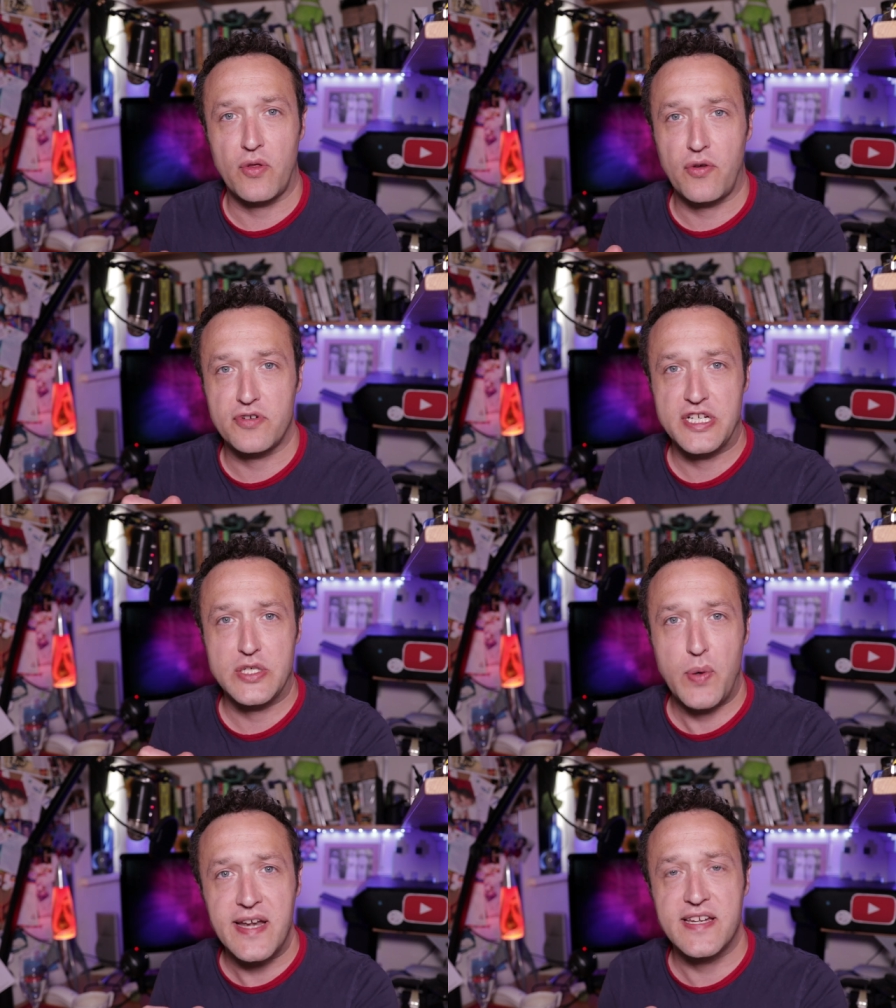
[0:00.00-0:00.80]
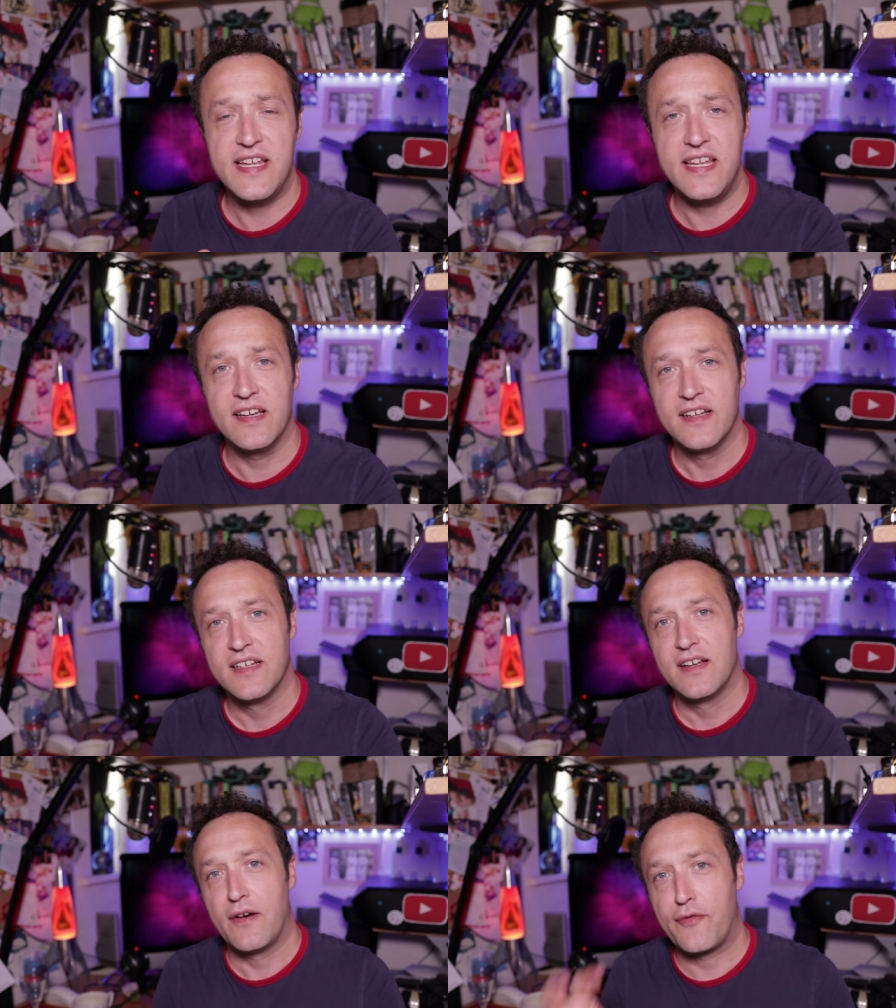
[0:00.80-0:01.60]
authority twenty,
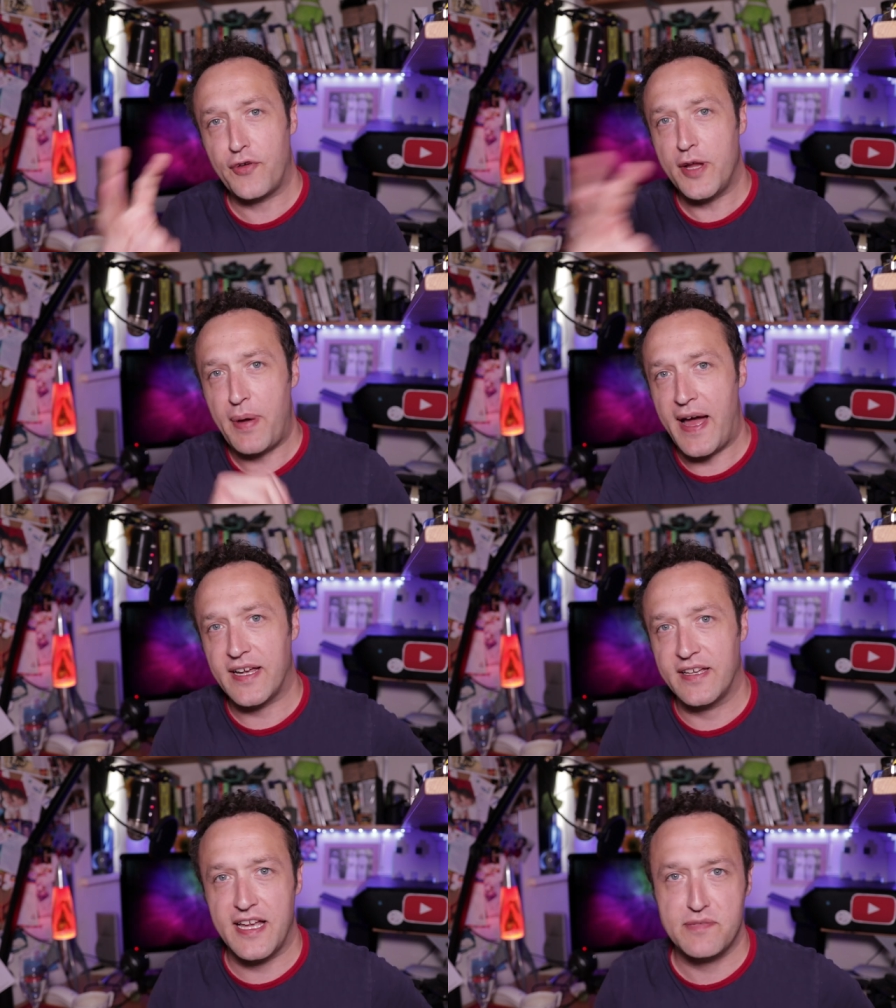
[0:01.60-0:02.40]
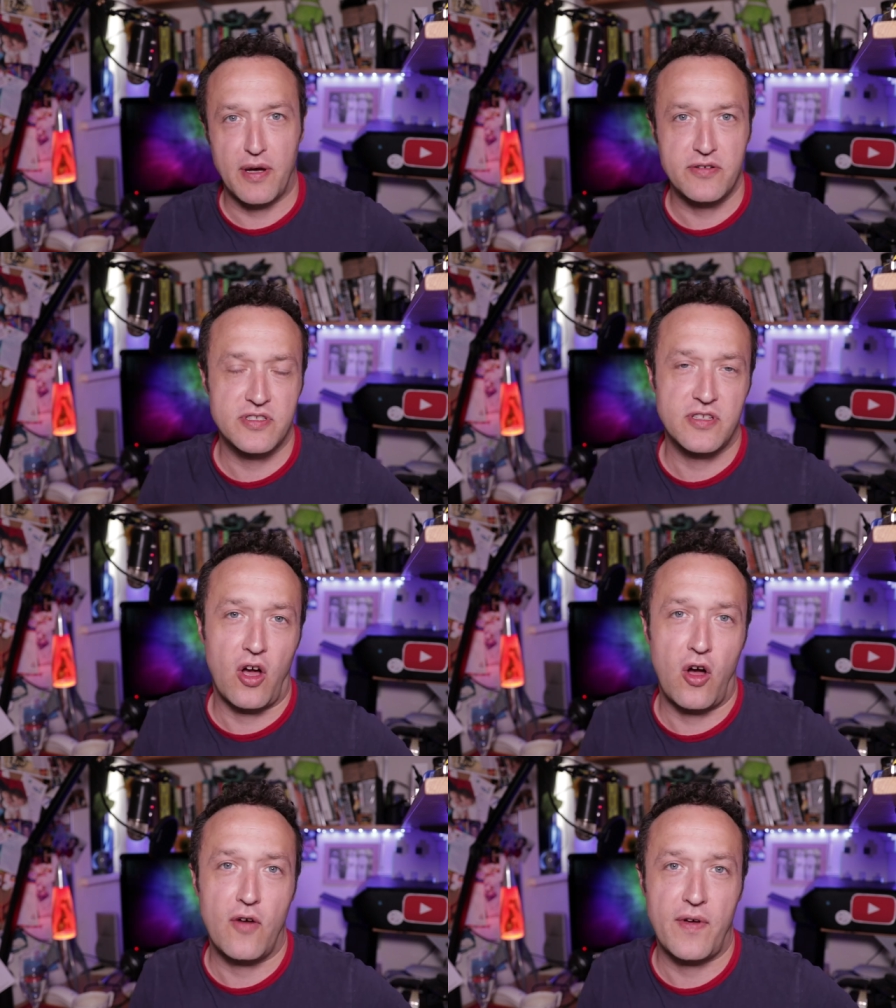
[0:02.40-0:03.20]
free pack guest post
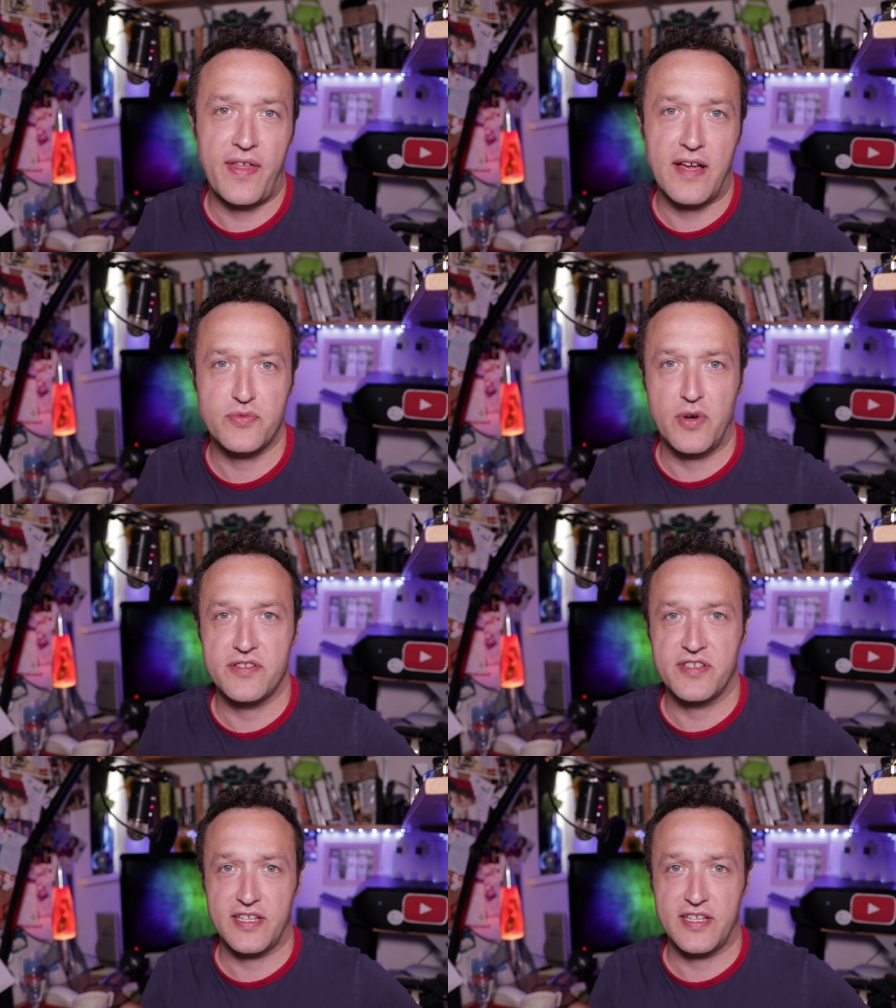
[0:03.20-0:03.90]
of a thousand words.